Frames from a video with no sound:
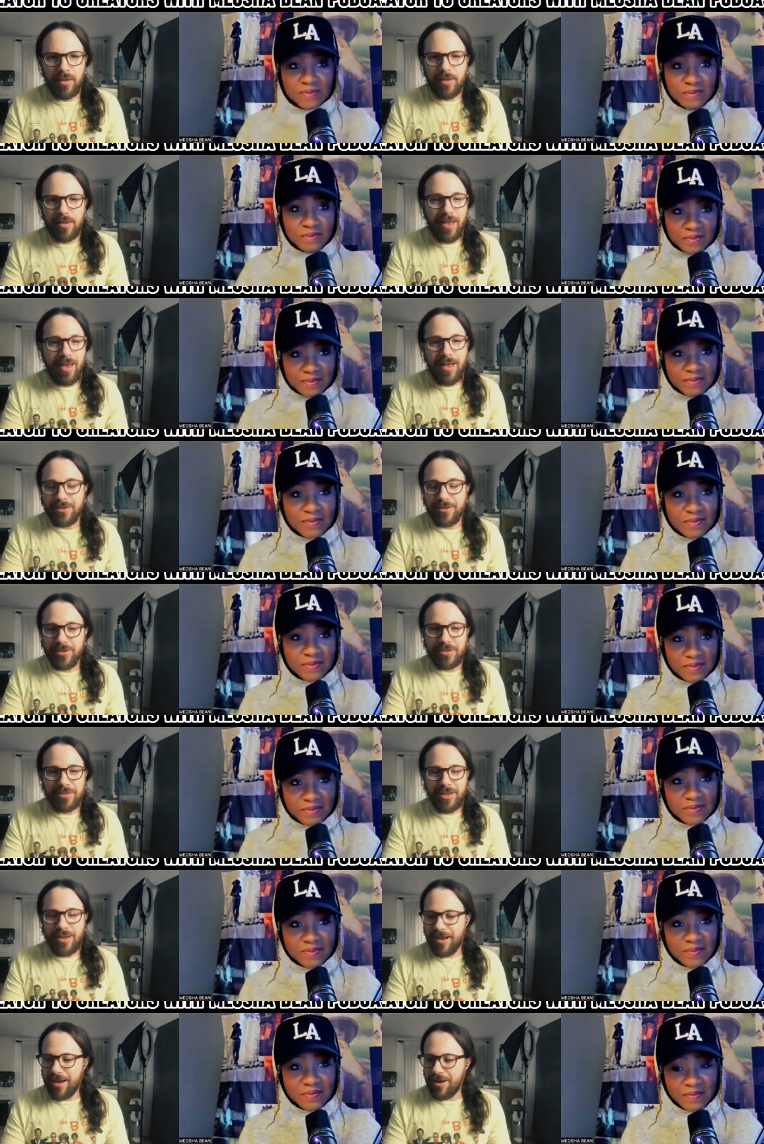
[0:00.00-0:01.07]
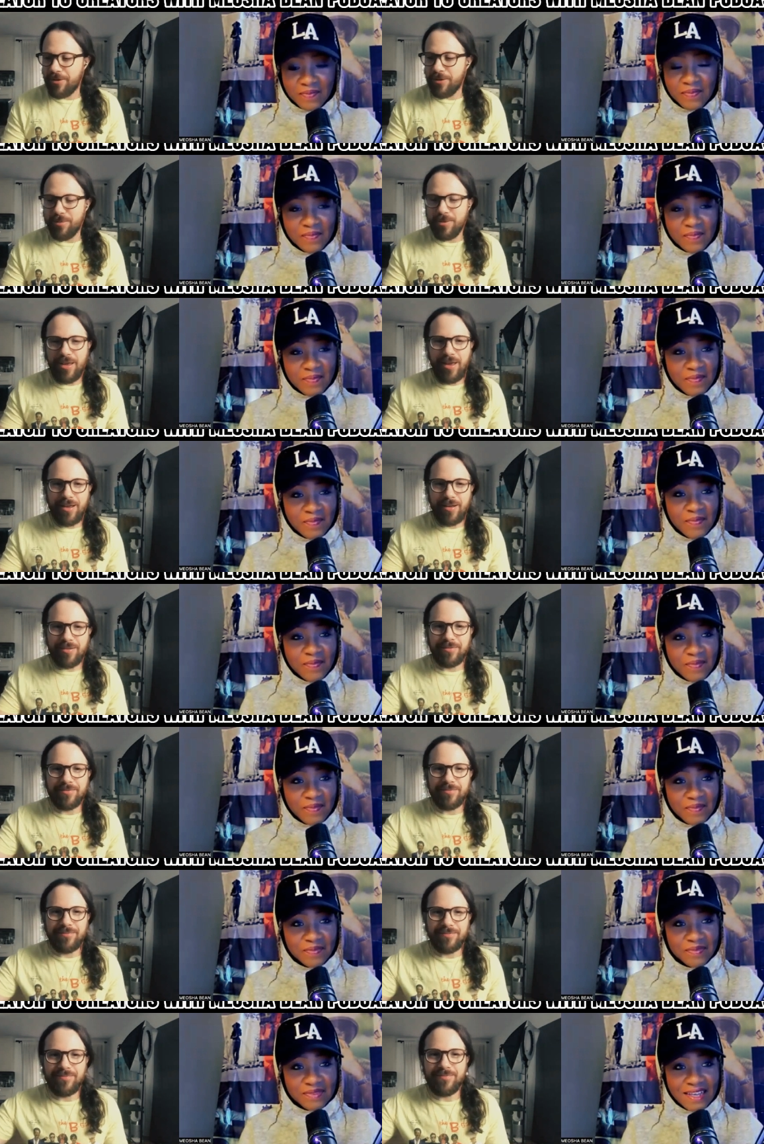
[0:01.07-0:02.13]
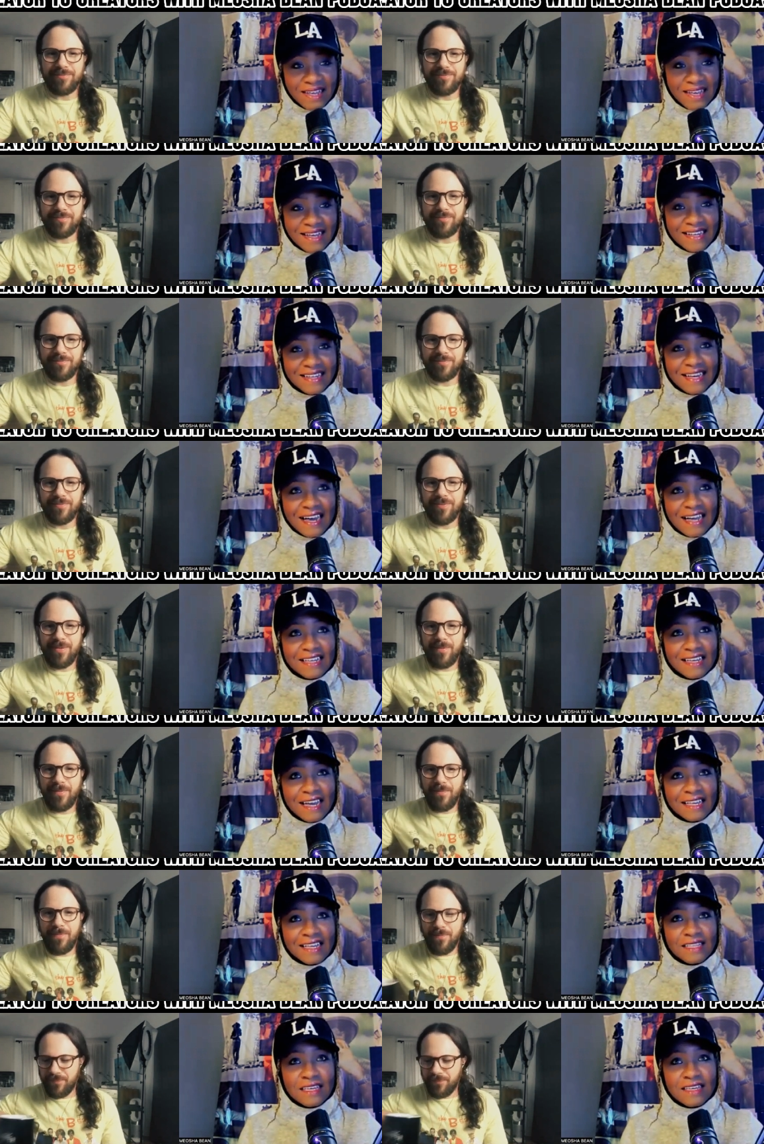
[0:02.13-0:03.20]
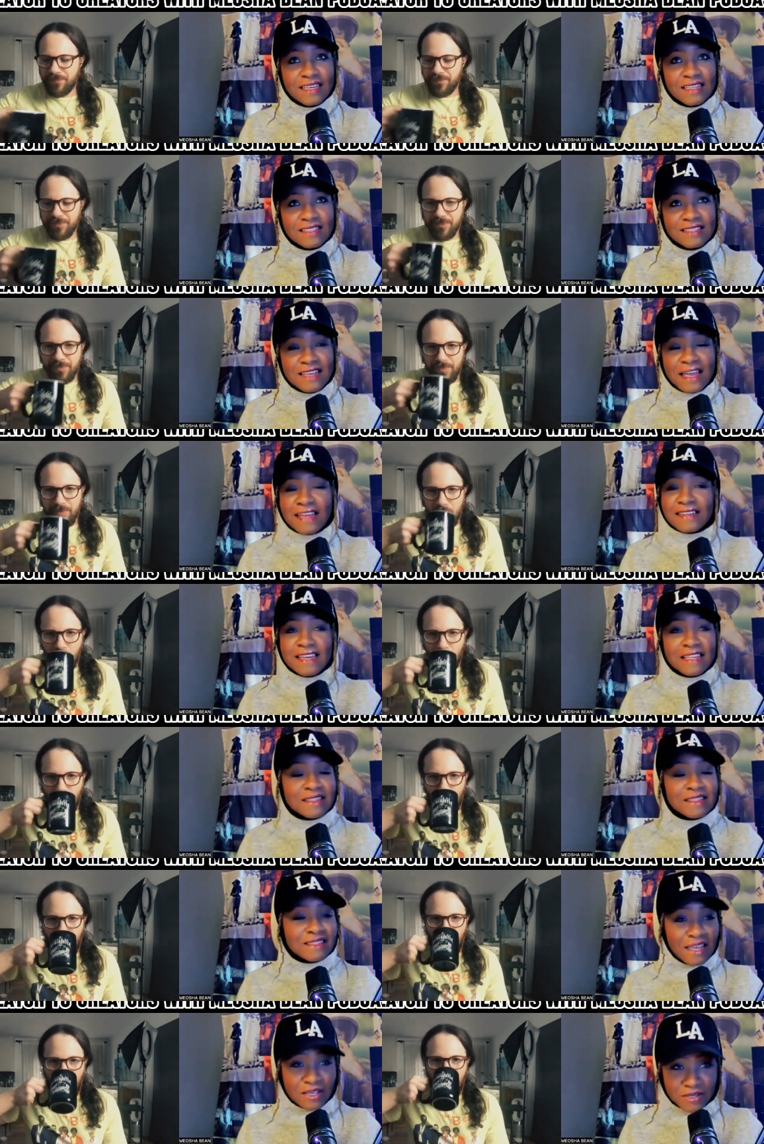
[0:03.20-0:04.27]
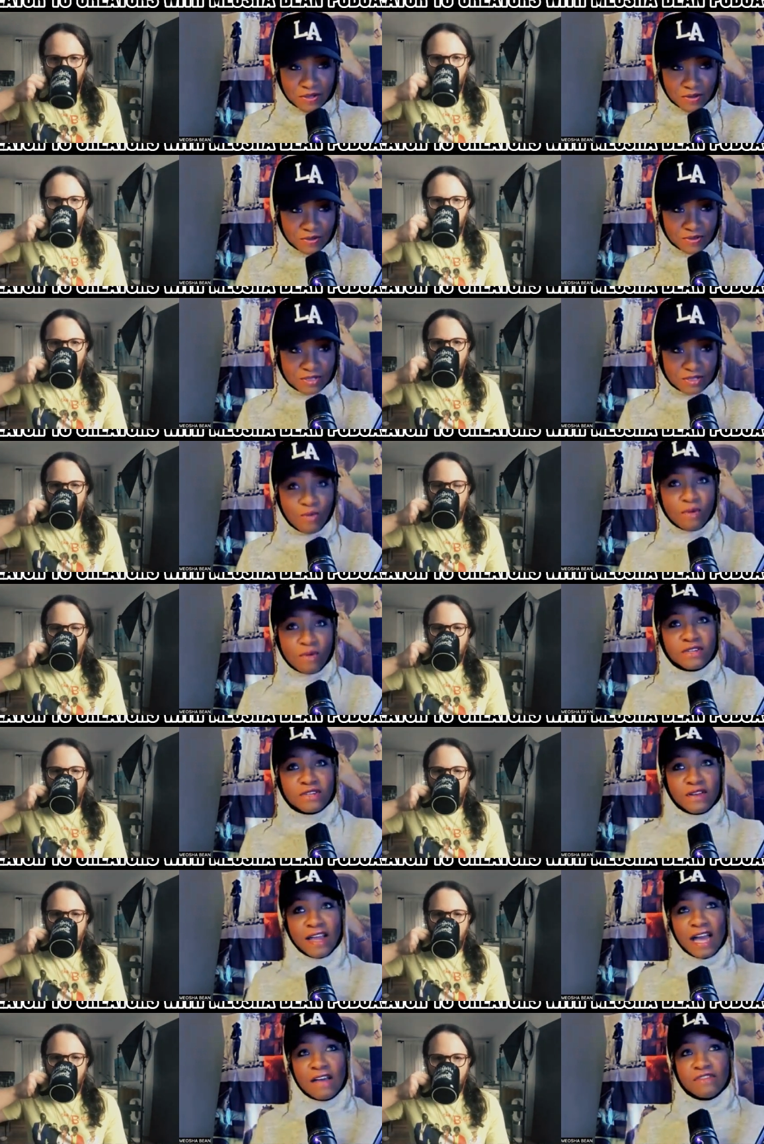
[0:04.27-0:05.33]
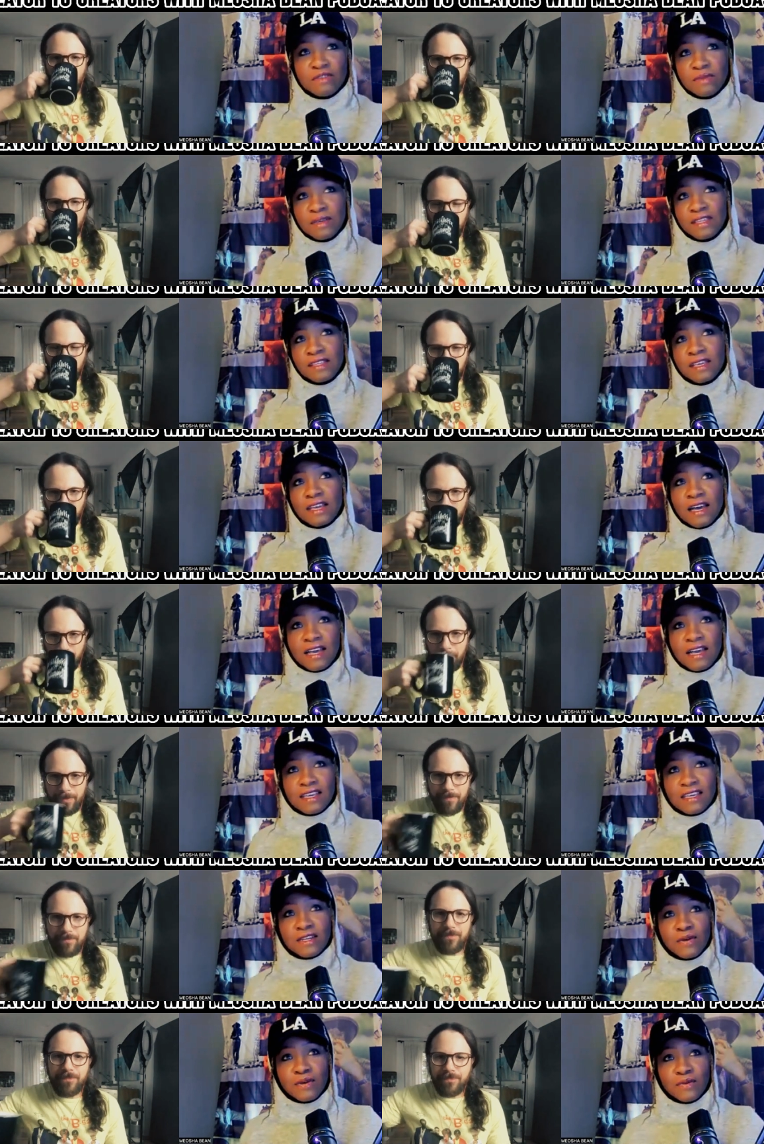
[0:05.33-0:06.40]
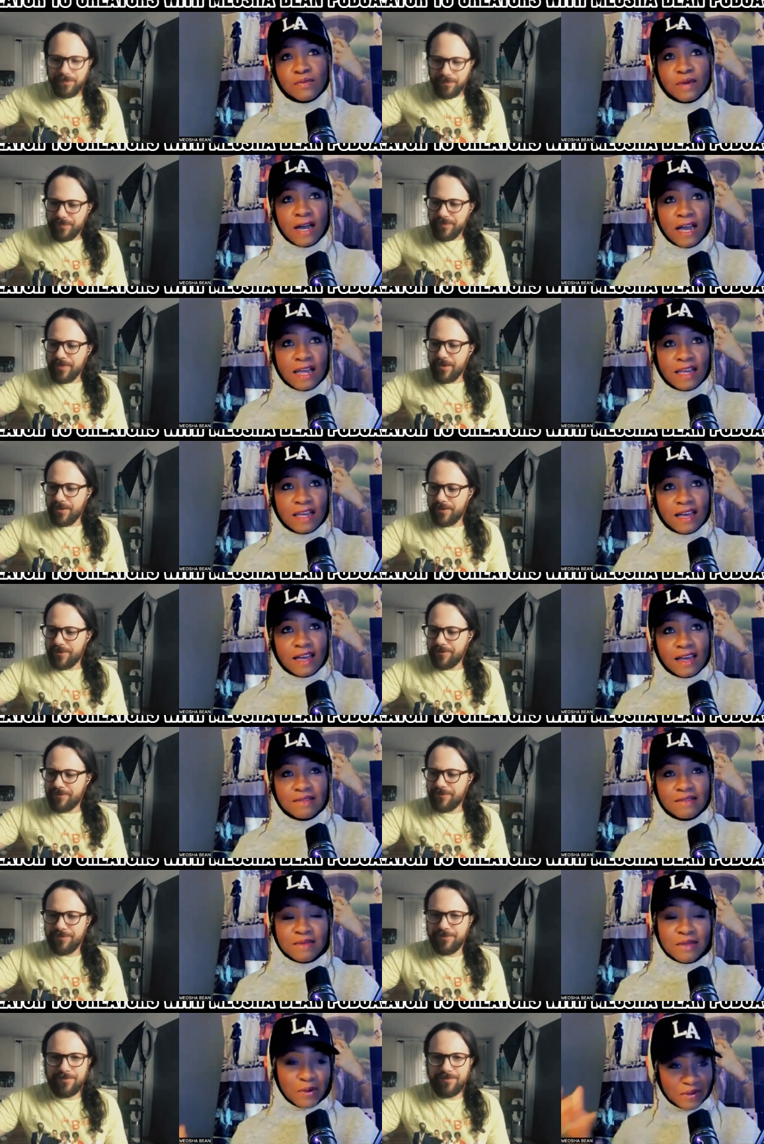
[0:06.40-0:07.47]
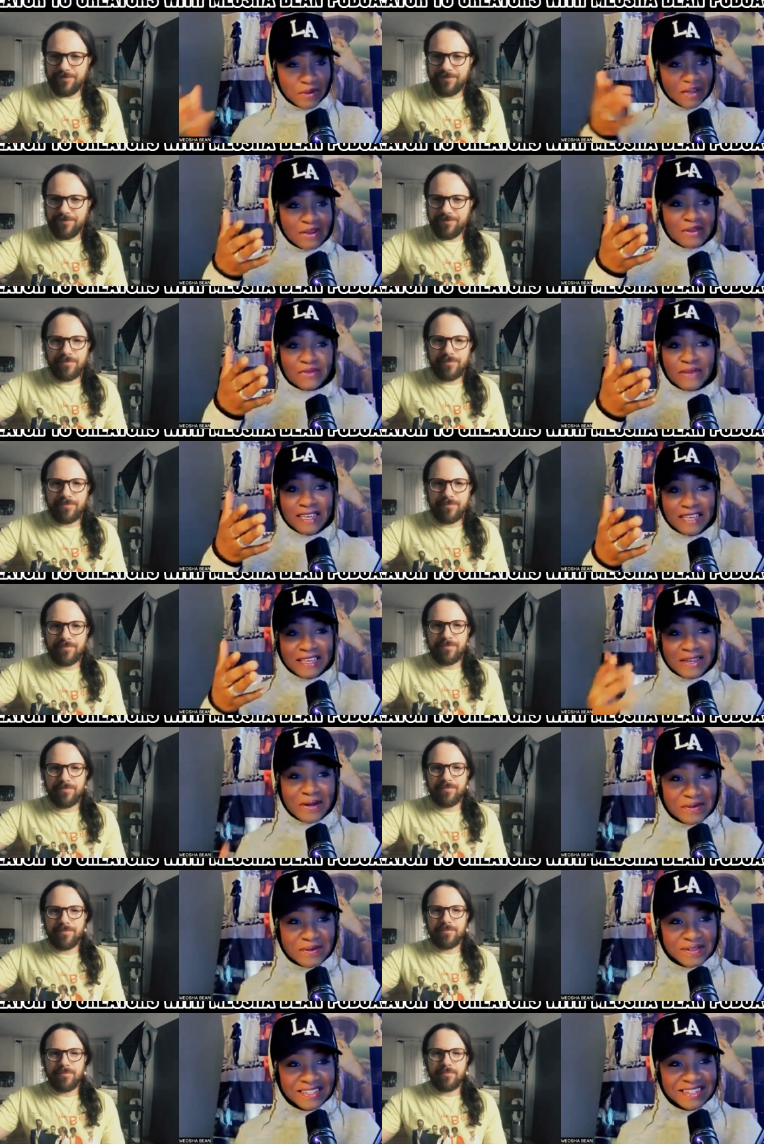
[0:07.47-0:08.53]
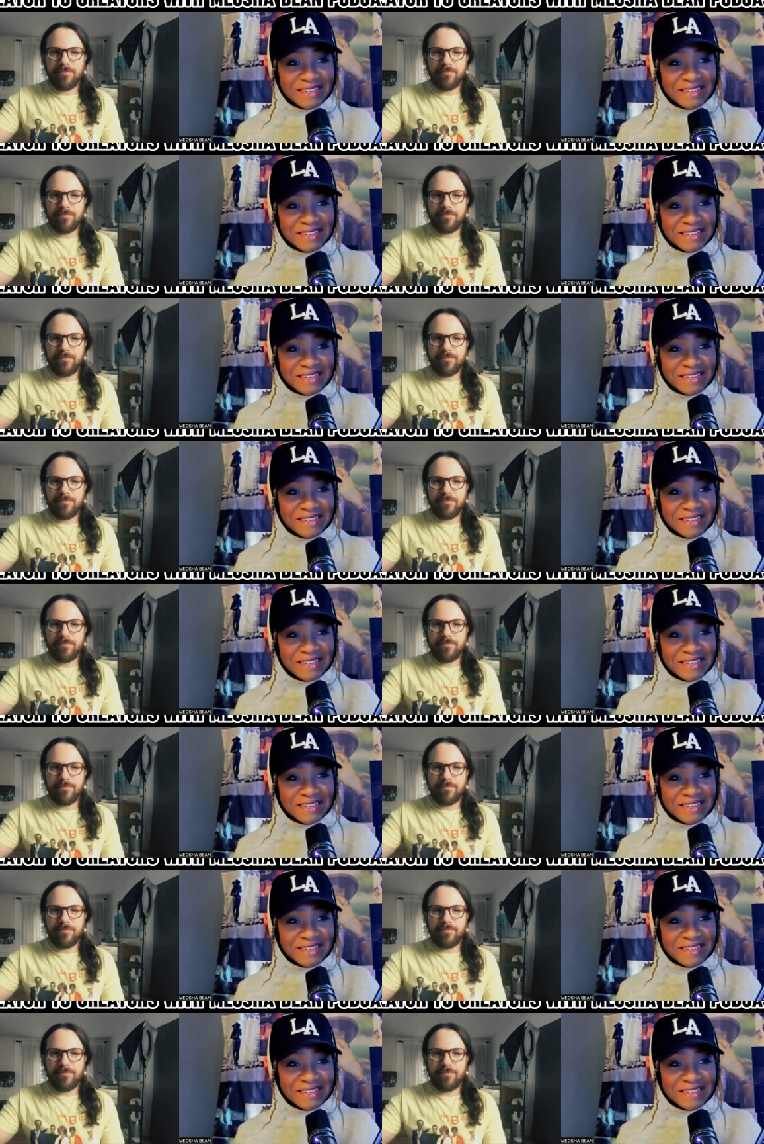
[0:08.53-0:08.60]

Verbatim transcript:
Speaker 1: yeah, so that's kind of how it all began.
Speaker 2: I, I think it, and, and thank you so much for having me. Like I, you know, I, you know, Aaron, we go